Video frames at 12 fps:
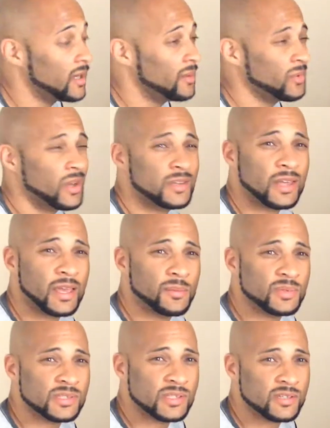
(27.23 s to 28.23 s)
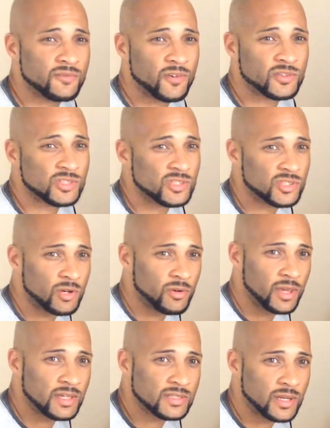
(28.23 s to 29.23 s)
You got the ABC Diversity
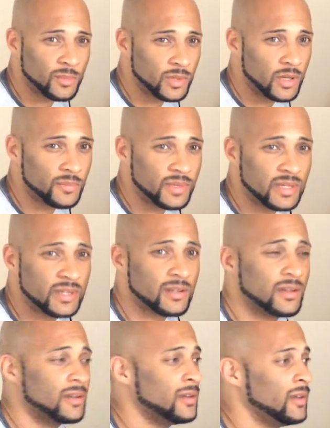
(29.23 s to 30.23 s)
Showcase coming up. They need a